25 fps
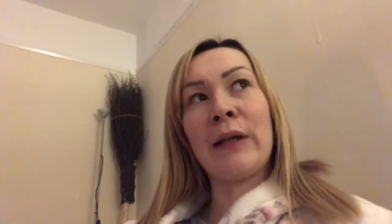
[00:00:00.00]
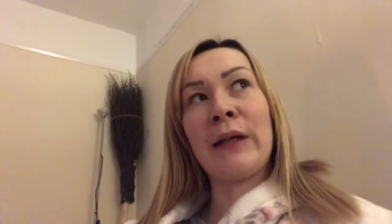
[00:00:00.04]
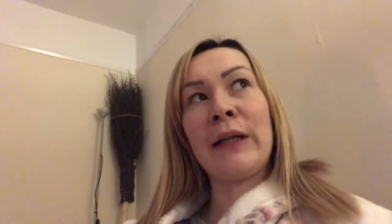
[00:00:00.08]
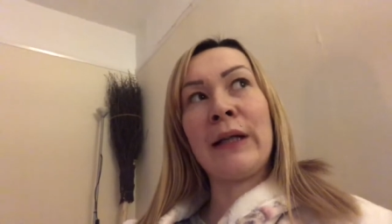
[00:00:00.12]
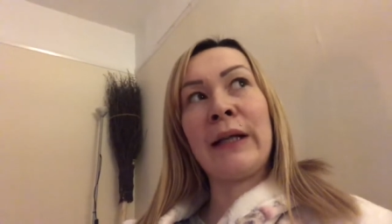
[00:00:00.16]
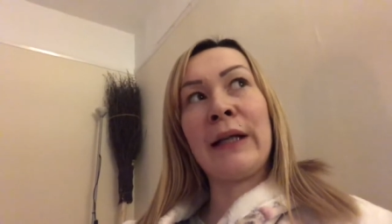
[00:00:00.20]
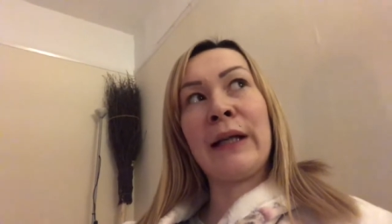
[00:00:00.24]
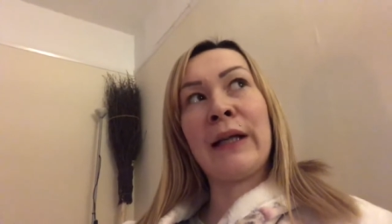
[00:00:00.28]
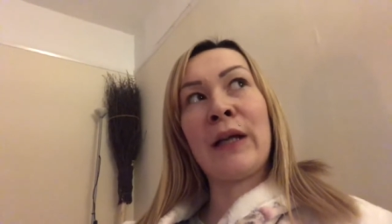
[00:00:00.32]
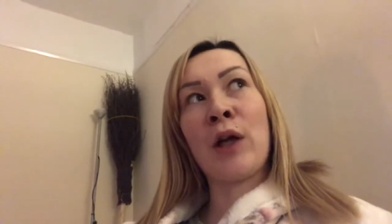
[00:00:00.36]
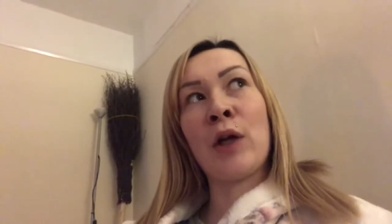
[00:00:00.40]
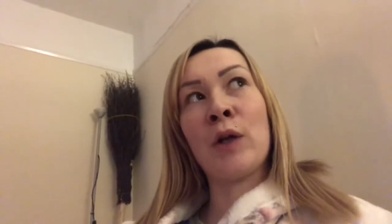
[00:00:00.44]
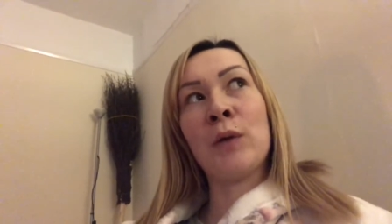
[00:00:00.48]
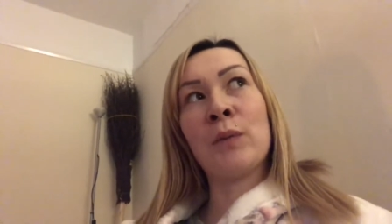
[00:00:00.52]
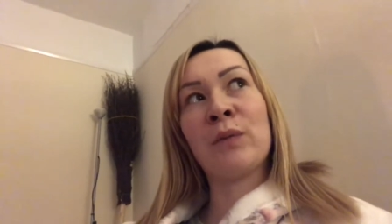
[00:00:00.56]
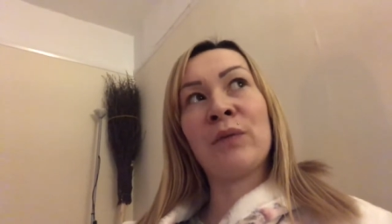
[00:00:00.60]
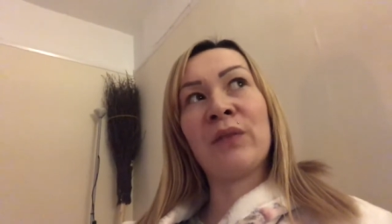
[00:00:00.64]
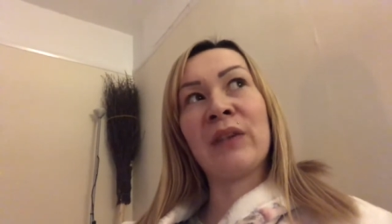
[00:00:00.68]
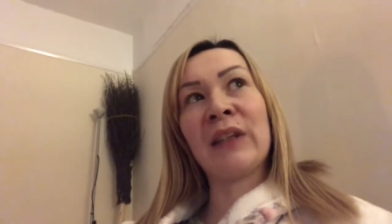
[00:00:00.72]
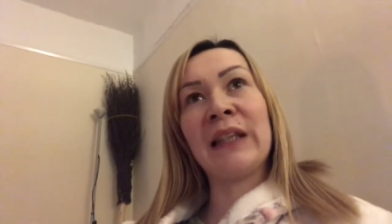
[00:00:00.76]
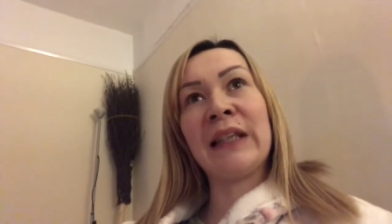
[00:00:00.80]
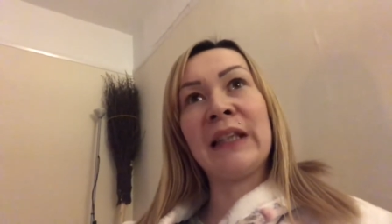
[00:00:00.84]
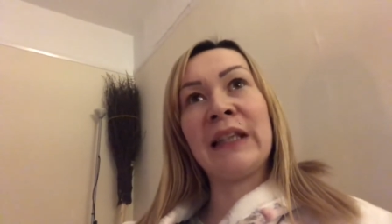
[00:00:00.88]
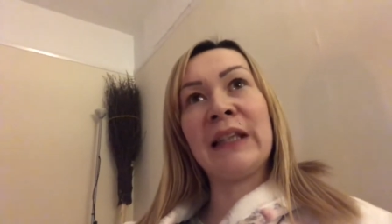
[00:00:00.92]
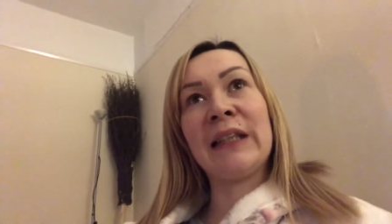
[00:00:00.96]
mm,
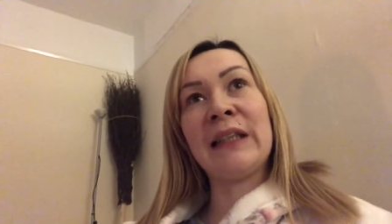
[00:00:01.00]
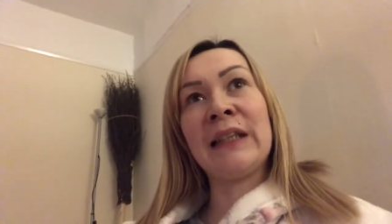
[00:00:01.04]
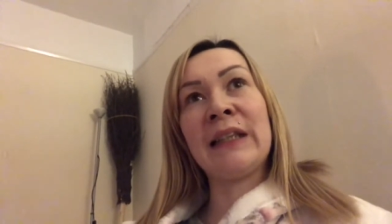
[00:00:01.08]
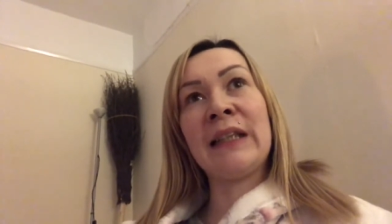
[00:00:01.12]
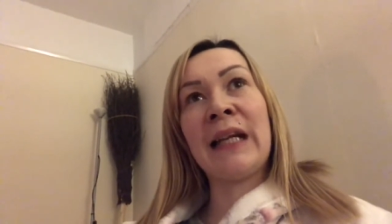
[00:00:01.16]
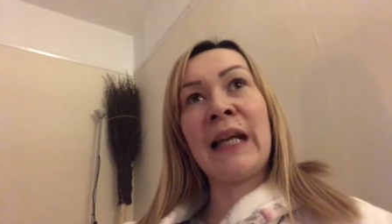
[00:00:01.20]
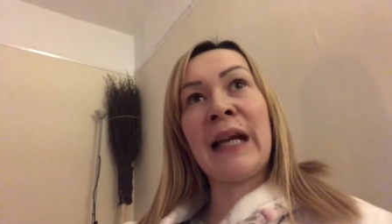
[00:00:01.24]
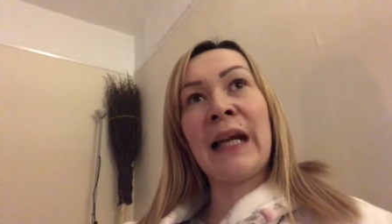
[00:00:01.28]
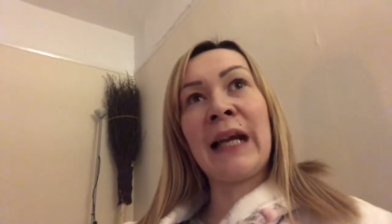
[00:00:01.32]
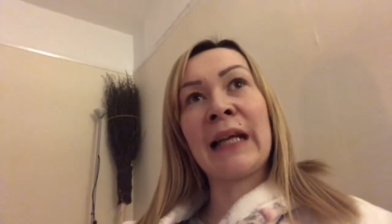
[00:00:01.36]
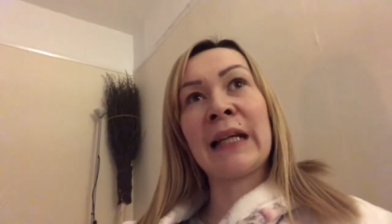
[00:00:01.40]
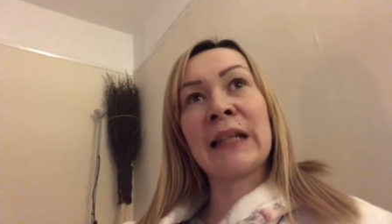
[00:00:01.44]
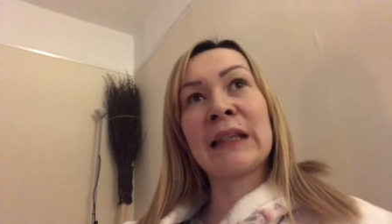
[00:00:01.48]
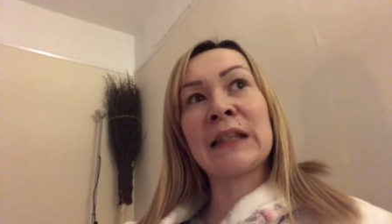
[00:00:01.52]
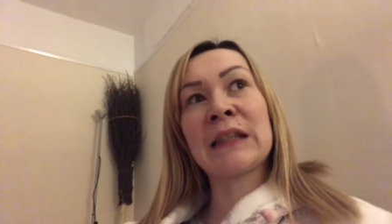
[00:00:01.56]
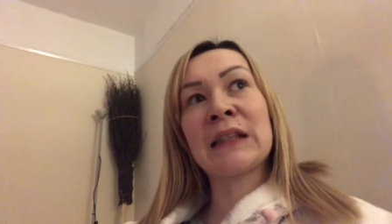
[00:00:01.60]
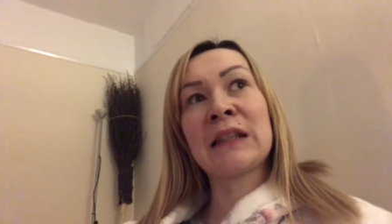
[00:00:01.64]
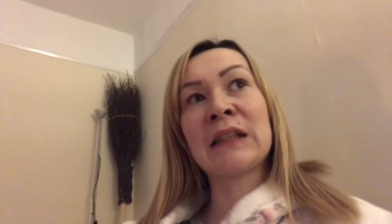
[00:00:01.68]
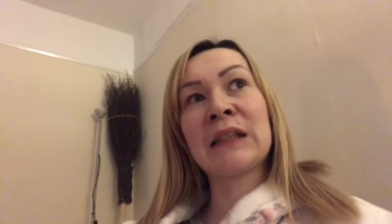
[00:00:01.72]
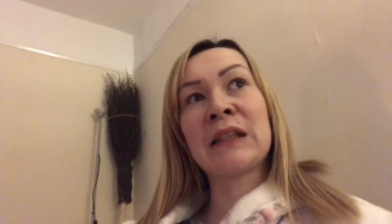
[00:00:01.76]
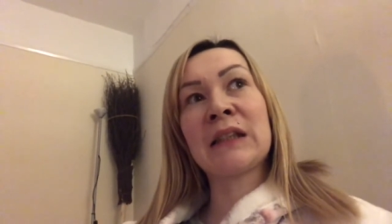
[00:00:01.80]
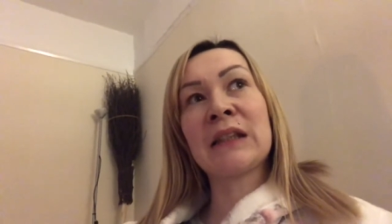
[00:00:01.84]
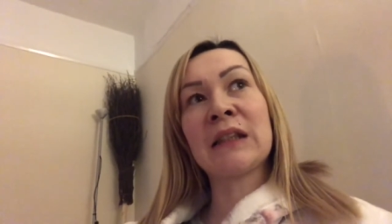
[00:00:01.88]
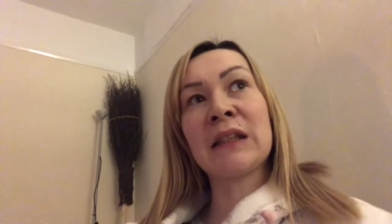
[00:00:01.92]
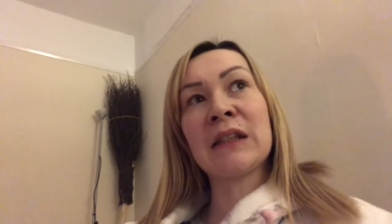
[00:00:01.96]
hopefully
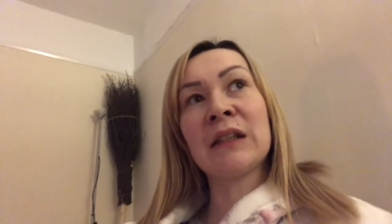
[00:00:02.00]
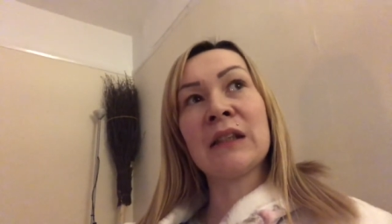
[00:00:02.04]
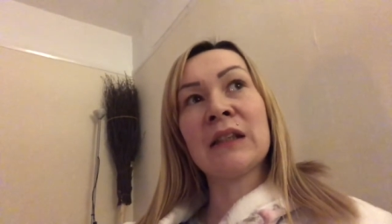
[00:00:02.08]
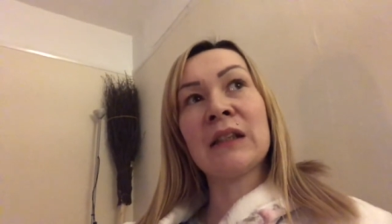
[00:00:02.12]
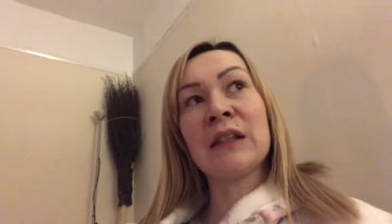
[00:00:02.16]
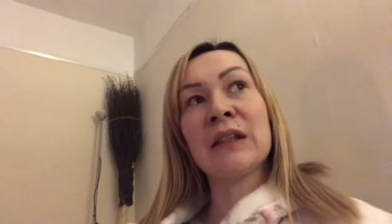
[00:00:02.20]
next